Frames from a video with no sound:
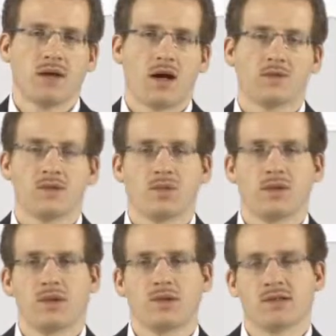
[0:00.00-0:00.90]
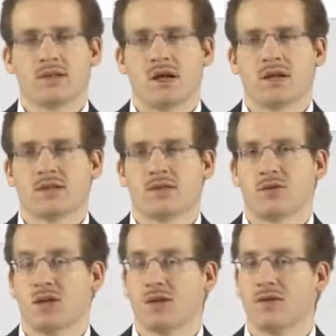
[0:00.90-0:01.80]
After we discussed
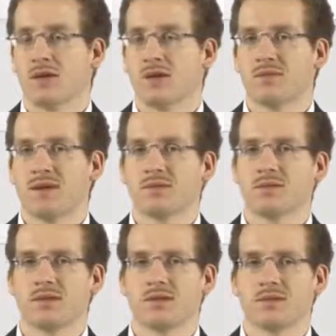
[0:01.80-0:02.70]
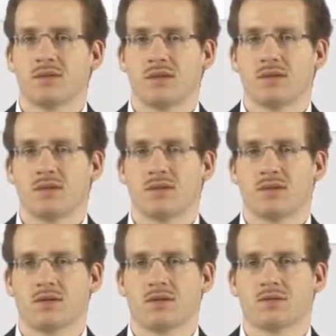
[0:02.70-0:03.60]
shared nothing environments, their
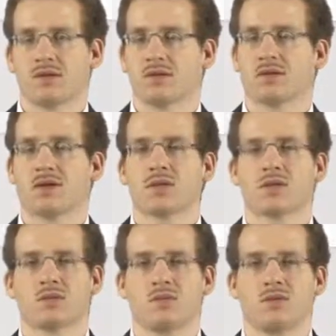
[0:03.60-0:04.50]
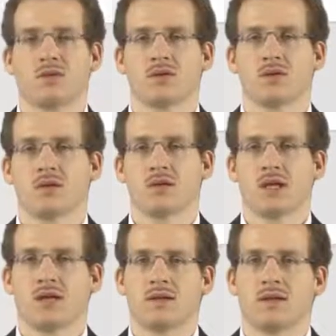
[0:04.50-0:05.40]
particular interconnection topologies
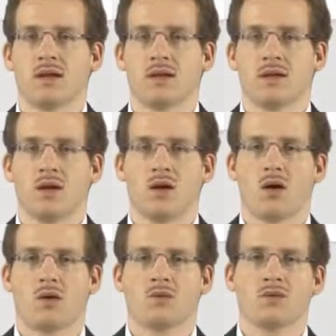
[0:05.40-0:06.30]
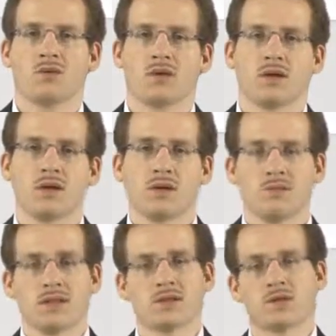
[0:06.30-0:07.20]
and the idea of doing
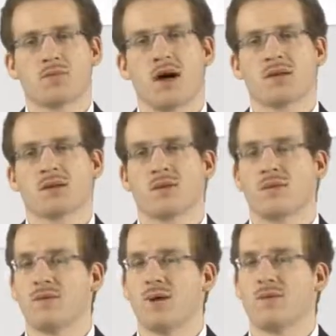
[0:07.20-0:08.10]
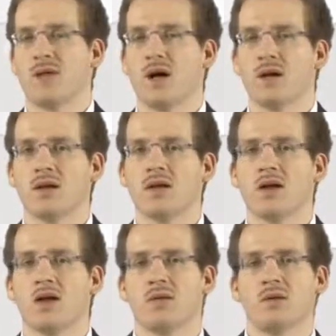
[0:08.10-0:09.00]
message passing with MPI,
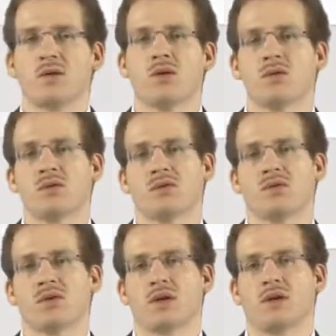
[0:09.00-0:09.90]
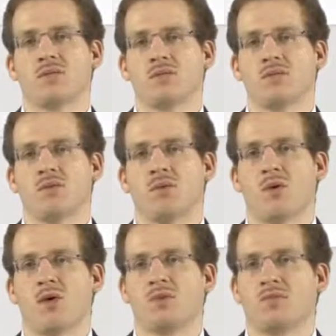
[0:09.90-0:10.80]
we now want to look into
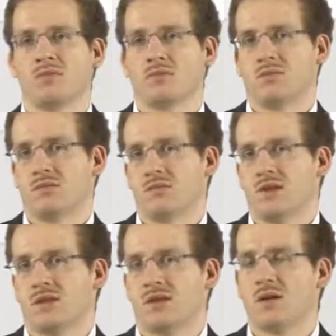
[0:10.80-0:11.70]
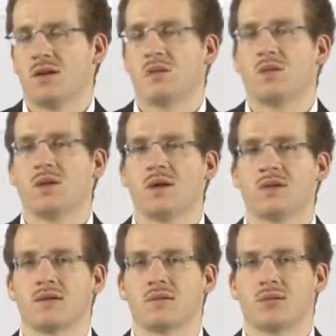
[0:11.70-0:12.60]
more, let's say,
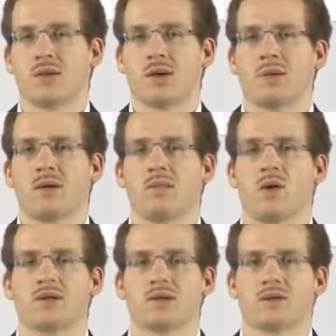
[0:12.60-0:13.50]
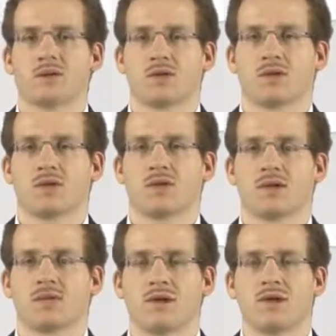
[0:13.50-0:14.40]
elaborated programming models for shared
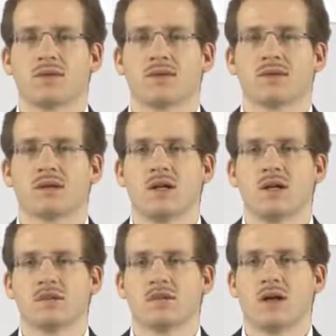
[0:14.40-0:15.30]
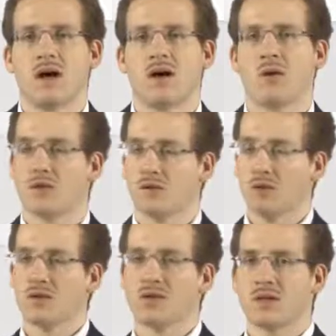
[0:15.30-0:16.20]
nothing environments. So there are
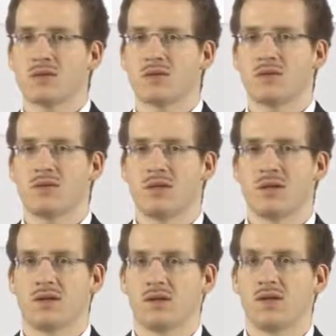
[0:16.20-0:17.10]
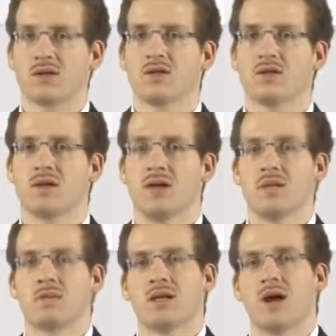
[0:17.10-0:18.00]
alternatives to the traditional
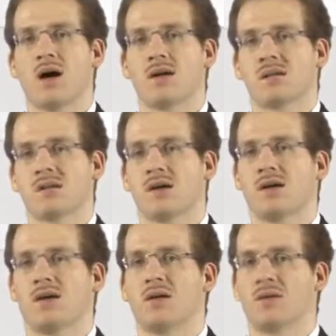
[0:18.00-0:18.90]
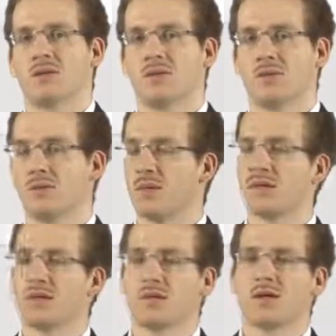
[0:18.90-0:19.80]
MPI style of doing
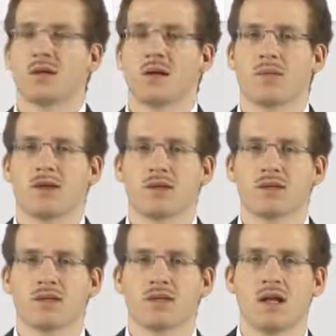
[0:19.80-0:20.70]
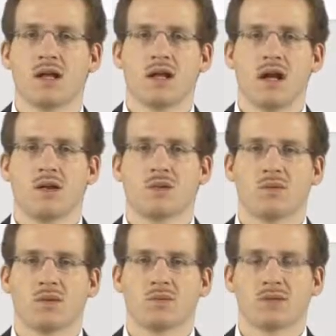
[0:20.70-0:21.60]
message passing applications, and we
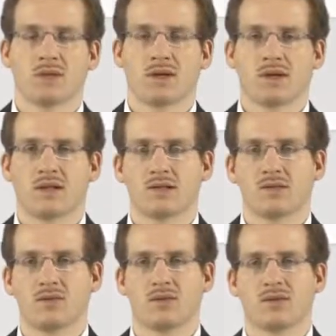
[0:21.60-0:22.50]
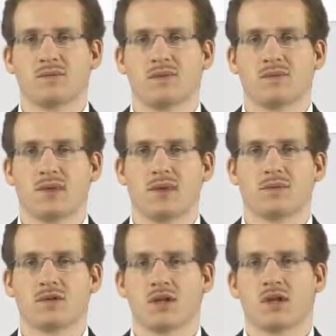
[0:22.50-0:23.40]
want to spend the next unit with
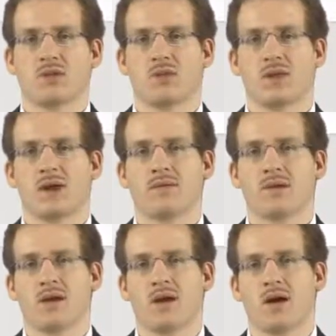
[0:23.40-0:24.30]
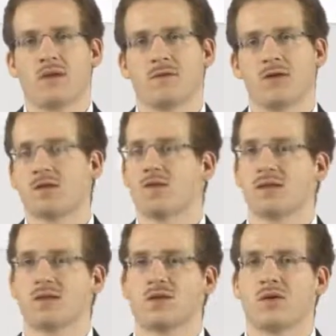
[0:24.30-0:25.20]
checking whether they have
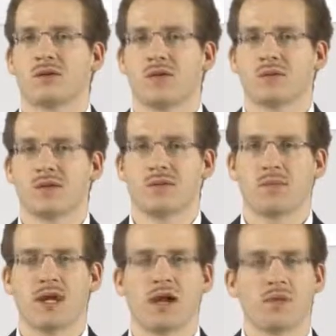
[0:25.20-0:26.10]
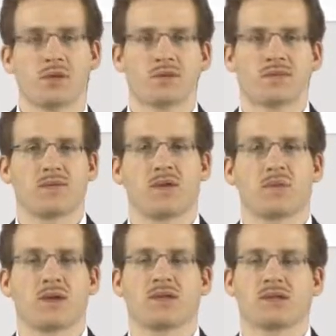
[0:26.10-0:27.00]
interesting concepts that may help us with our
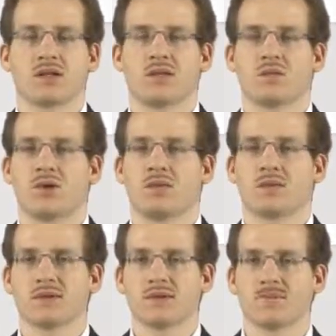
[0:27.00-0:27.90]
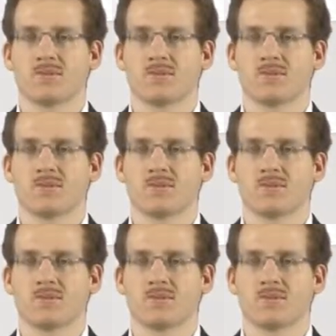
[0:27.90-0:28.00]
parallelization problems.